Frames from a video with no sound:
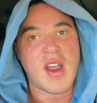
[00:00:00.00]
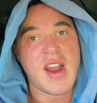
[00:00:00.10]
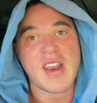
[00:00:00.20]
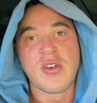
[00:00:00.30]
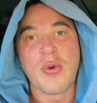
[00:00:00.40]
All
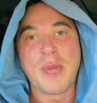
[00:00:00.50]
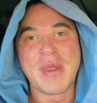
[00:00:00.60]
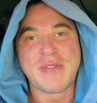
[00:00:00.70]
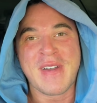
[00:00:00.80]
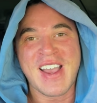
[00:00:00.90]
right, in normal
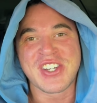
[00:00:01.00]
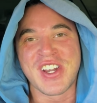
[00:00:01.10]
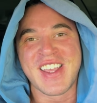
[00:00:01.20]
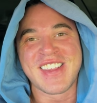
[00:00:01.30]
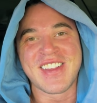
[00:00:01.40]
me
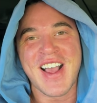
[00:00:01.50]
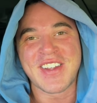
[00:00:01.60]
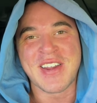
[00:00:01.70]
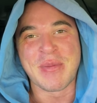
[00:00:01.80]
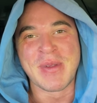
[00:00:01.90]
fashion, I get the
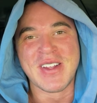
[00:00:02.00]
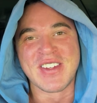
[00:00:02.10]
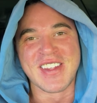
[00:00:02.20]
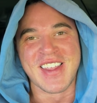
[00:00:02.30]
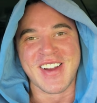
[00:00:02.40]
last couple
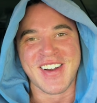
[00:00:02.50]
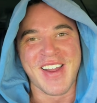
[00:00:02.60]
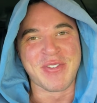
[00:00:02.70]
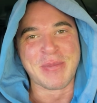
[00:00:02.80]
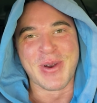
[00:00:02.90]
meals in there
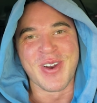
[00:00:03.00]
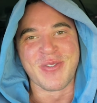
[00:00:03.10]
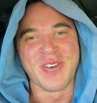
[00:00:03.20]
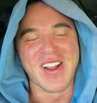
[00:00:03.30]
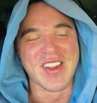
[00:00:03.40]
after the burger
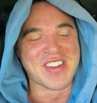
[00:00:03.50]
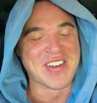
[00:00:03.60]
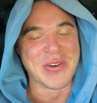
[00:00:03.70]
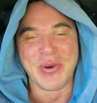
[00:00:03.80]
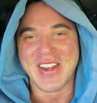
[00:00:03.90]
and fries.
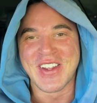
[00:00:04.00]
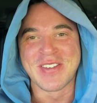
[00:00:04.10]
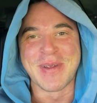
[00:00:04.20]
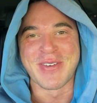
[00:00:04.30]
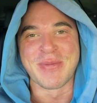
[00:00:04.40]
So, what do you
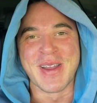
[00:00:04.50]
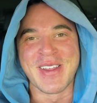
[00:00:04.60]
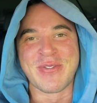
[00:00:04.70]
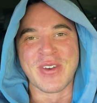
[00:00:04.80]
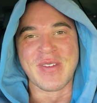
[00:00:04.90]
expect from
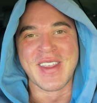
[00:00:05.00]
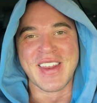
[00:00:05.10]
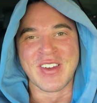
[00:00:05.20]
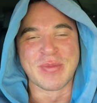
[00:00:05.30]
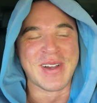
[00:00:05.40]
my full day of
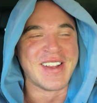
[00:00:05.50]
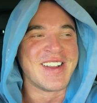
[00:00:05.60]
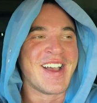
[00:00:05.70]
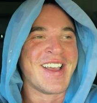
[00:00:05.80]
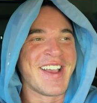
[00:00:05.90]
eatings? But
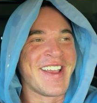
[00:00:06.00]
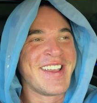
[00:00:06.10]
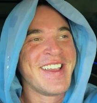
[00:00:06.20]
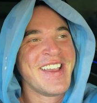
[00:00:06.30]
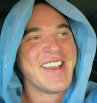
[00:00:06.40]

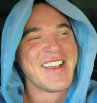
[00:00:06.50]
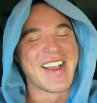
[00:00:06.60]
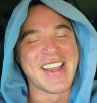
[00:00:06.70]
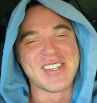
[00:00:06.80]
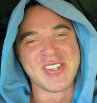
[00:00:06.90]

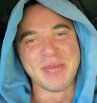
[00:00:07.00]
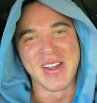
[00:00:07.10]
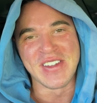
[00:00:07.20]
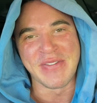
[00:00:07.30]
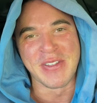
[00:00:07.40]
I had two
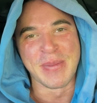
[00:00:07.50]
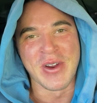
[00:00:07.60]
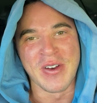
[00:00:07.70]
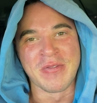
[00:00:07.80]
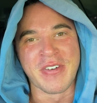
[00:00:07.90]
meals after the
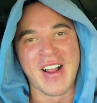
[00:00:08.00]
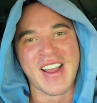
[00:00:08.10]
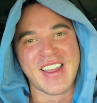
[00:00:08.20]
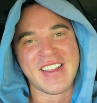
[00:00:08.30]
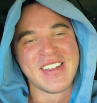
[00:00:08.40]
burger and
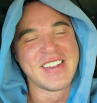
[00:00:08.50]
fry.